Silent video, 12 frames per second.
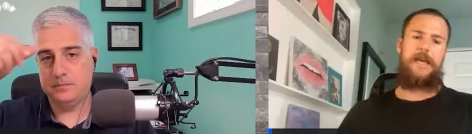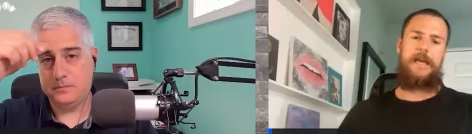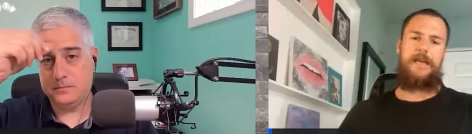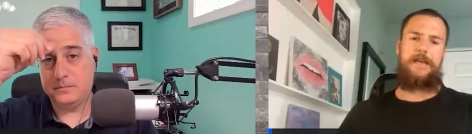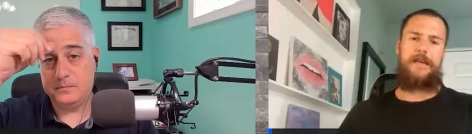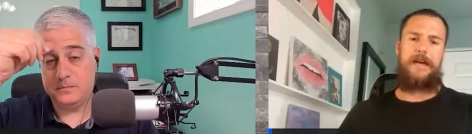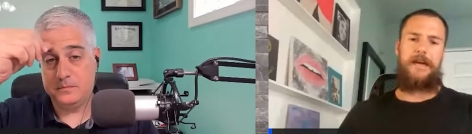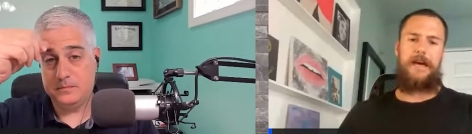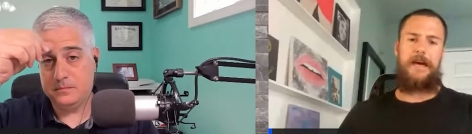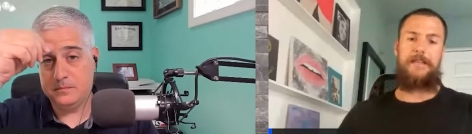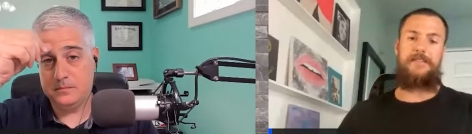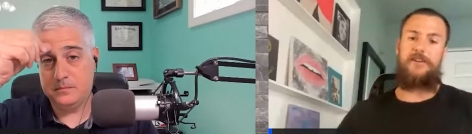Speaker 1: And I,
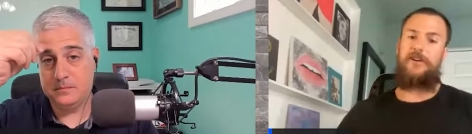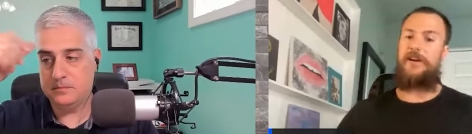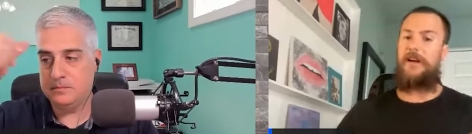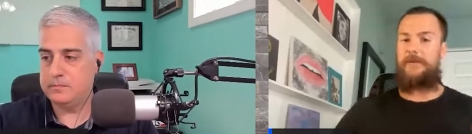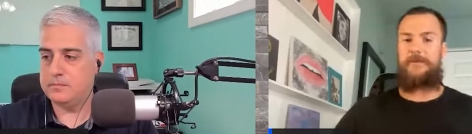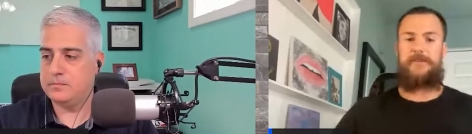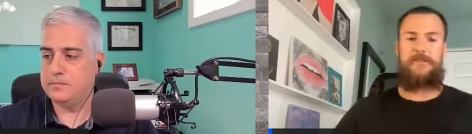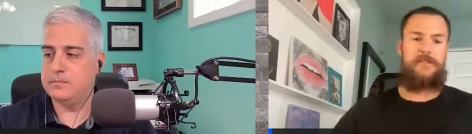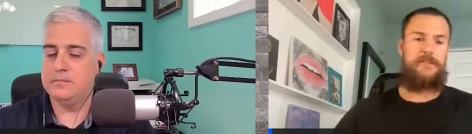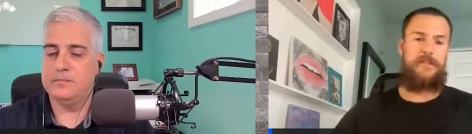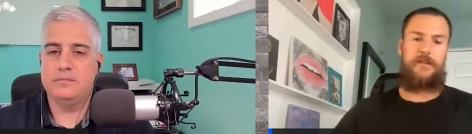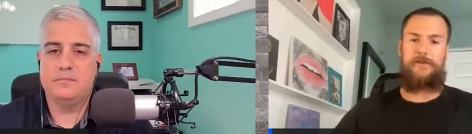I started out
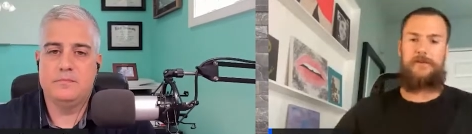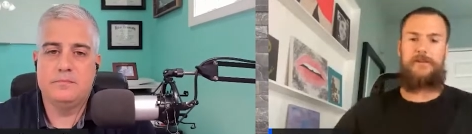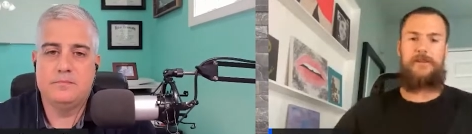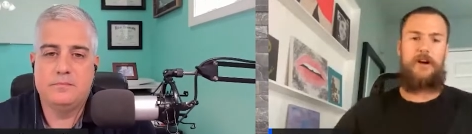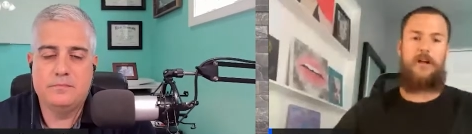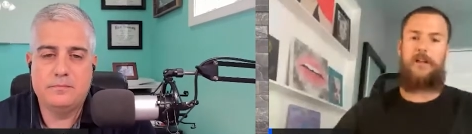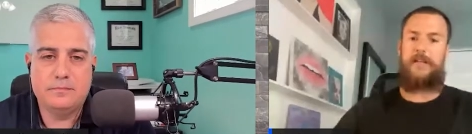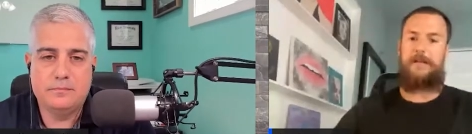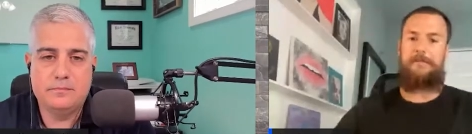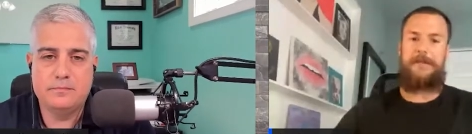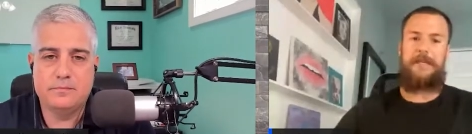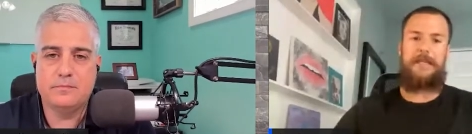just, you know,
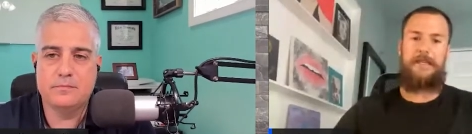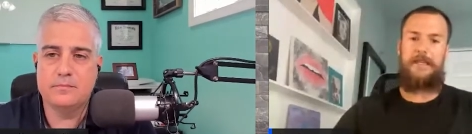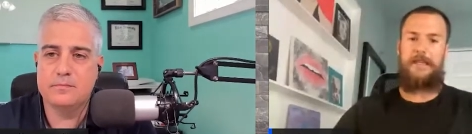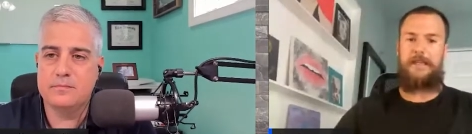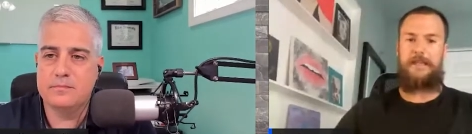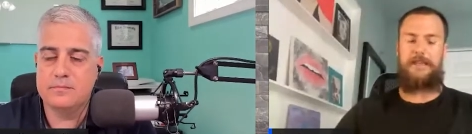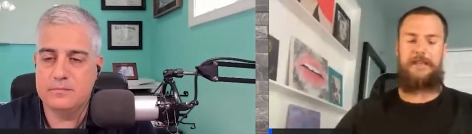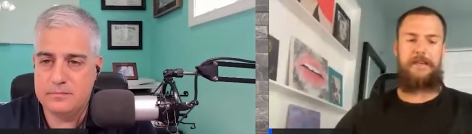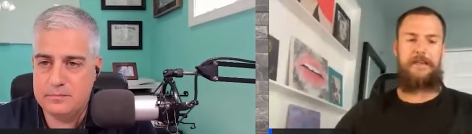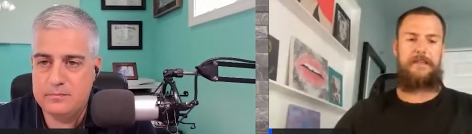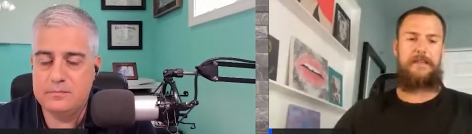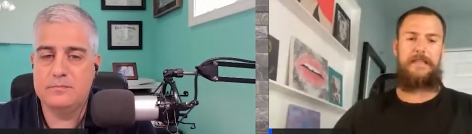calling being the
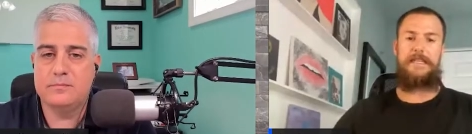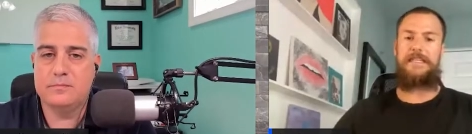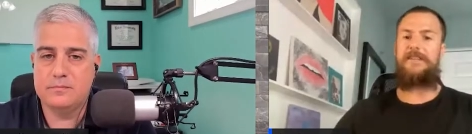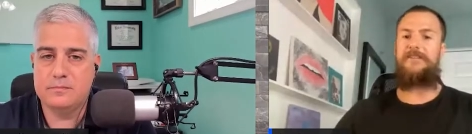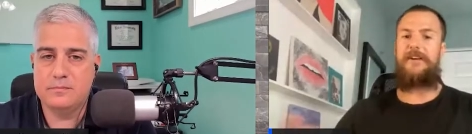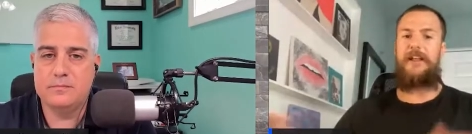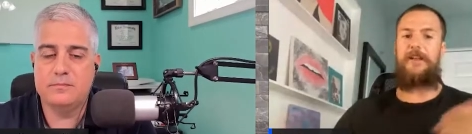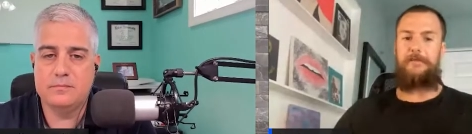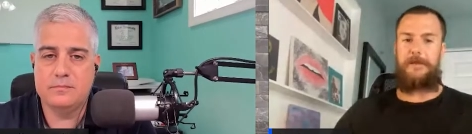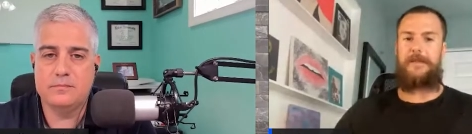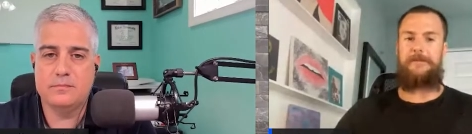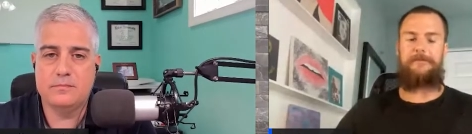the lead
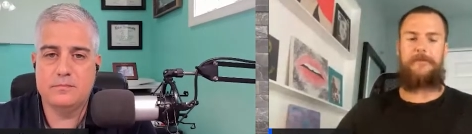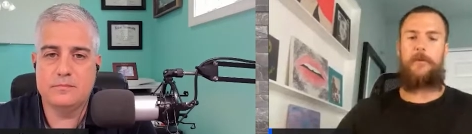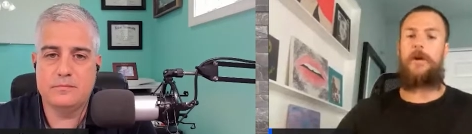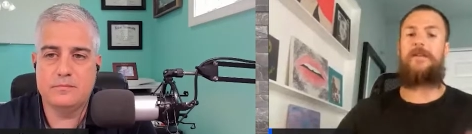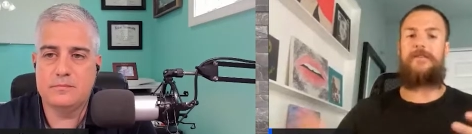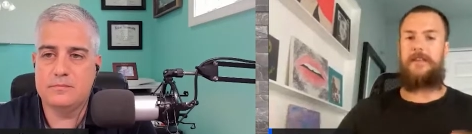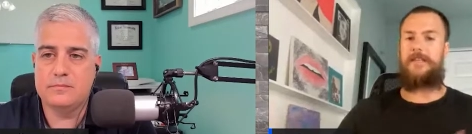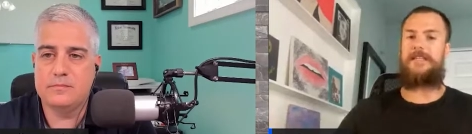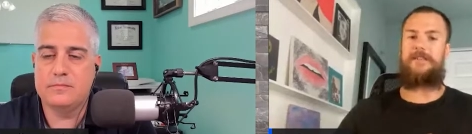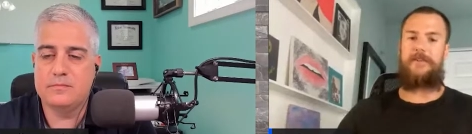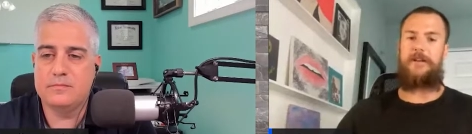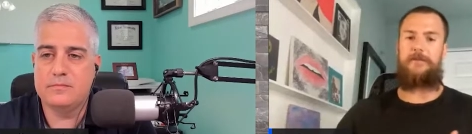development, one of the
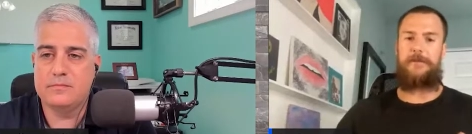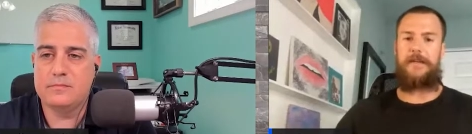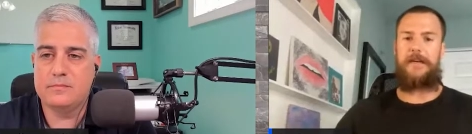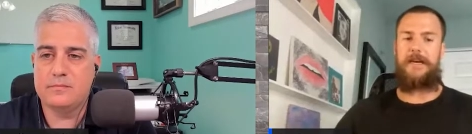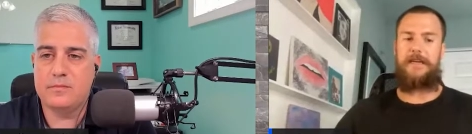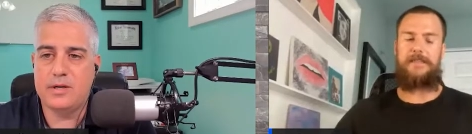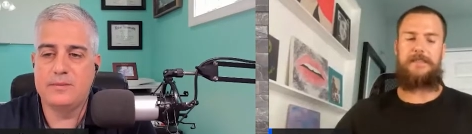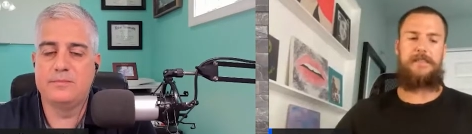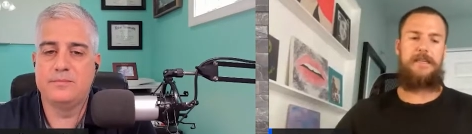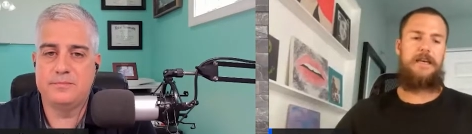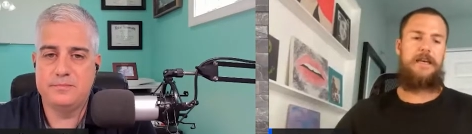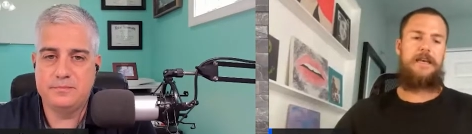lead development
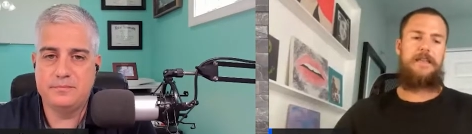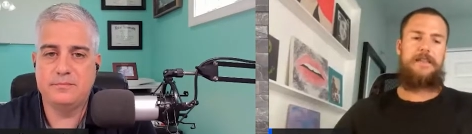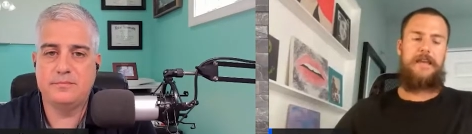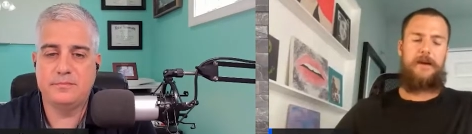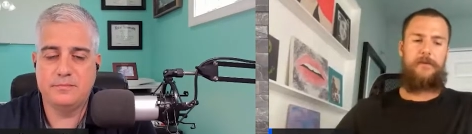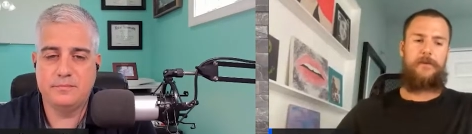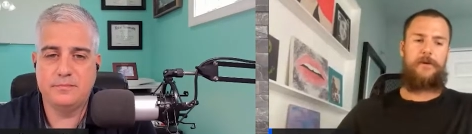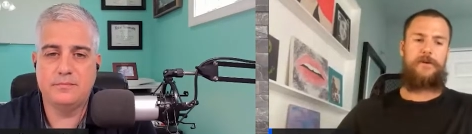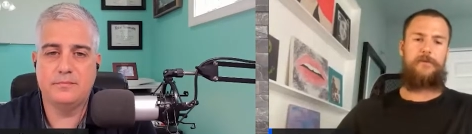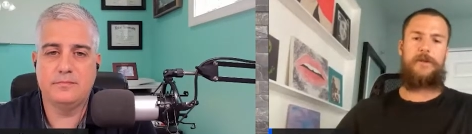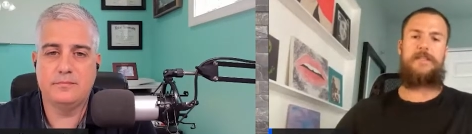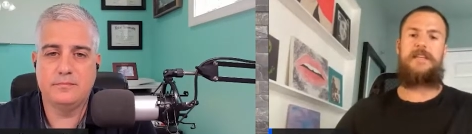guys that
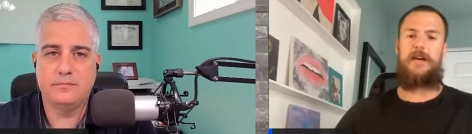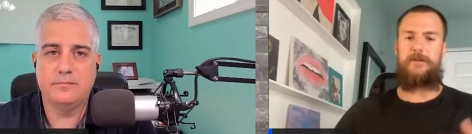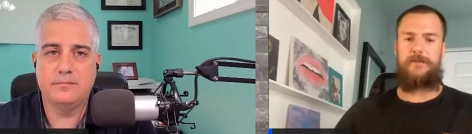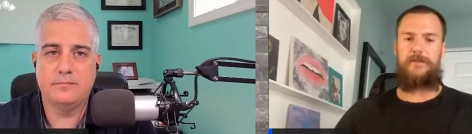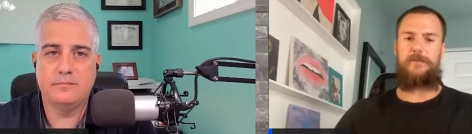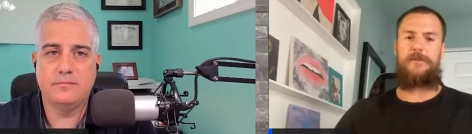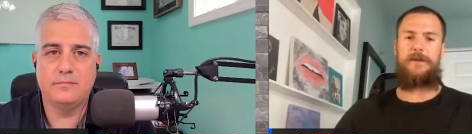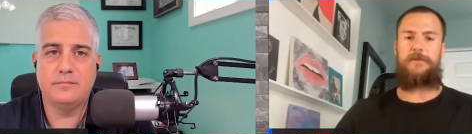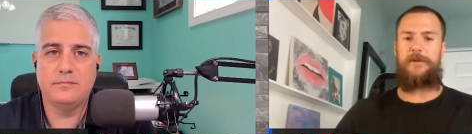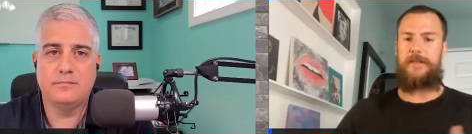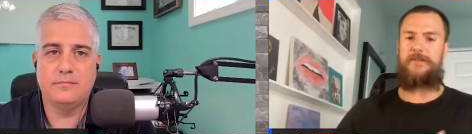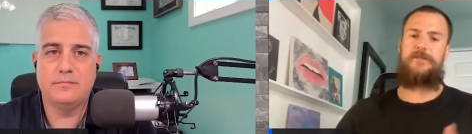would reach out to
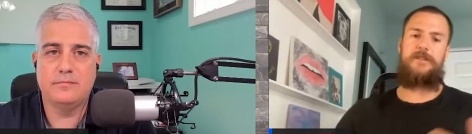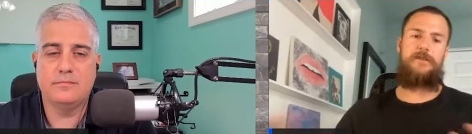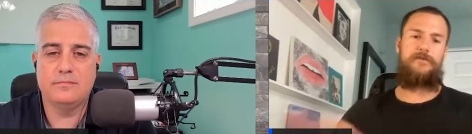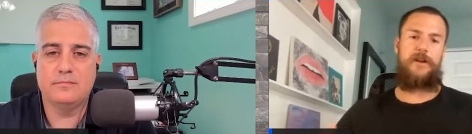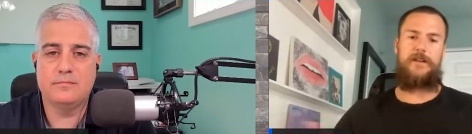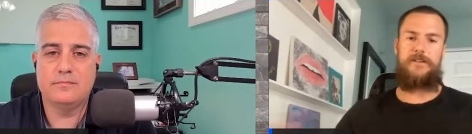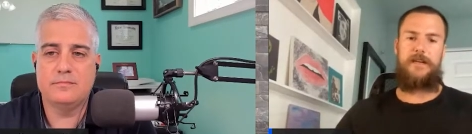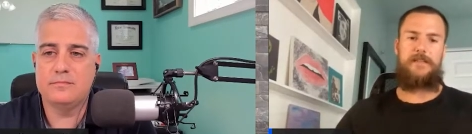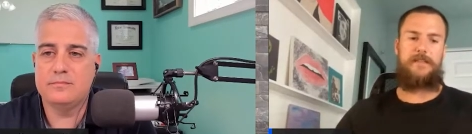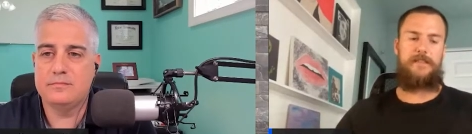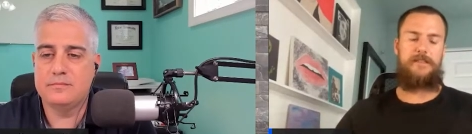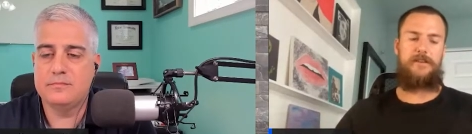people interested in
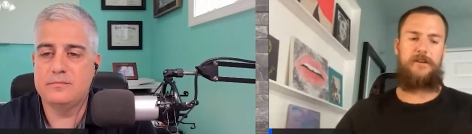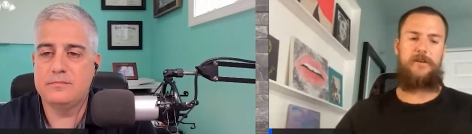franchising.